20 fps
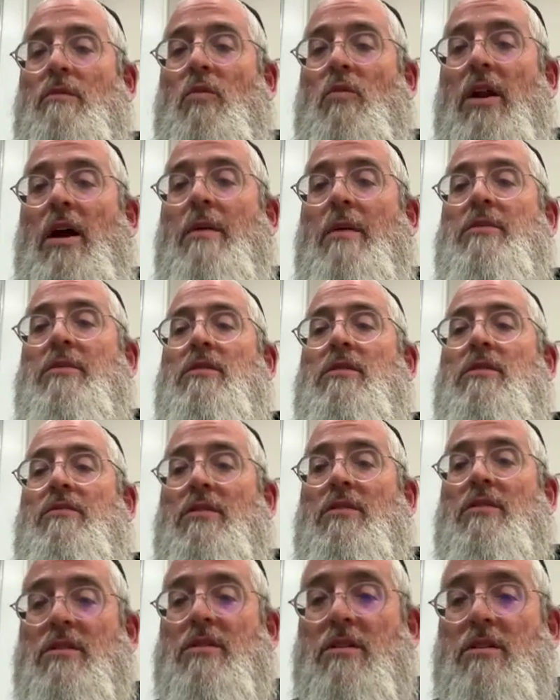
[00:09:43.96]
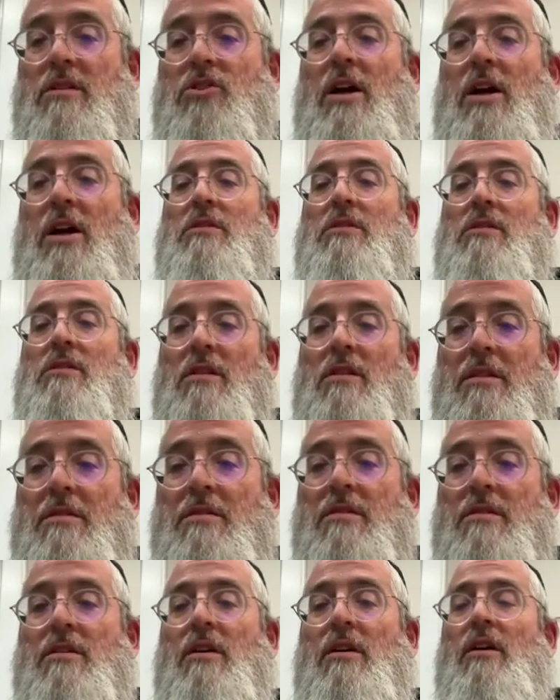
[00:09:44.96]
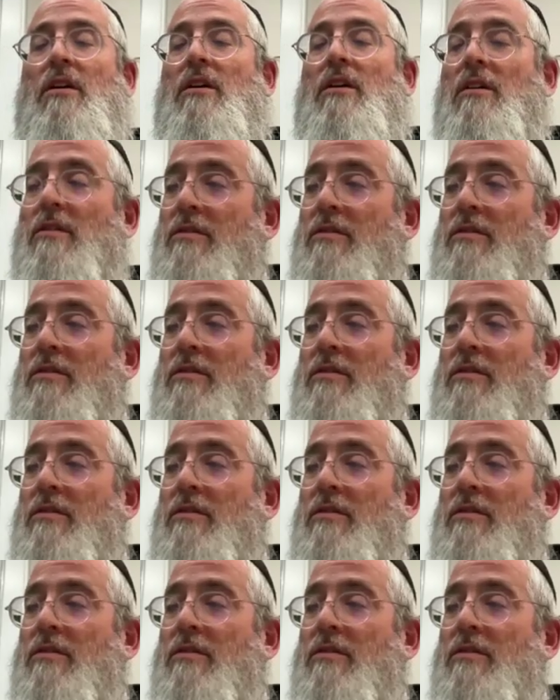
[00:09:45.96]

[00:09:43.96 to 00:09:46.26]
what happens if it's the Shabbos is the 3rd day,